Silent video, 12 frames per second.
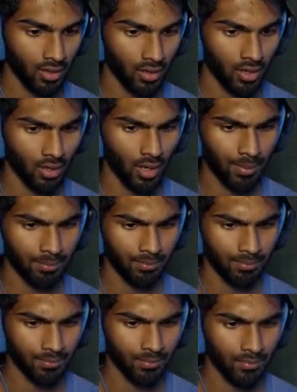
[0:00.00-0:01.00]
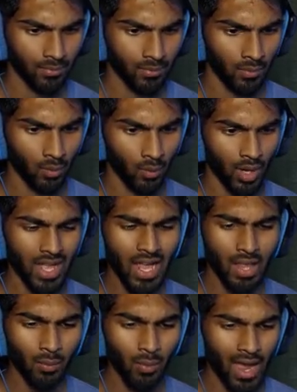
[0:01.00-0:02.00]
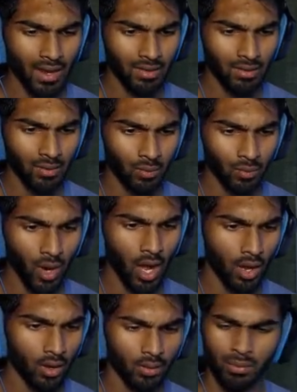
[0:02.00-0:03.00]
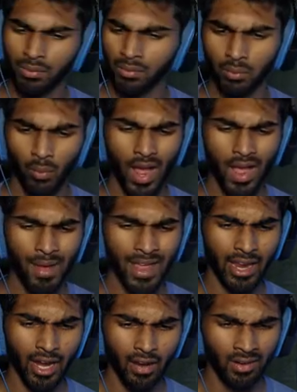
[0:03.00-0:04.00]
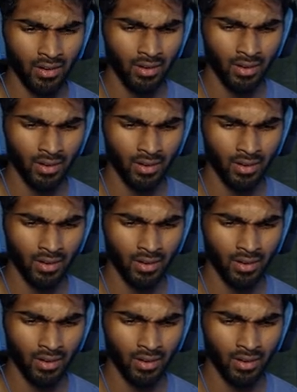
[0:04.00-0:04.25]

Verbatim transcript: Oh, I'm... What the hell? What? What? Why am I here?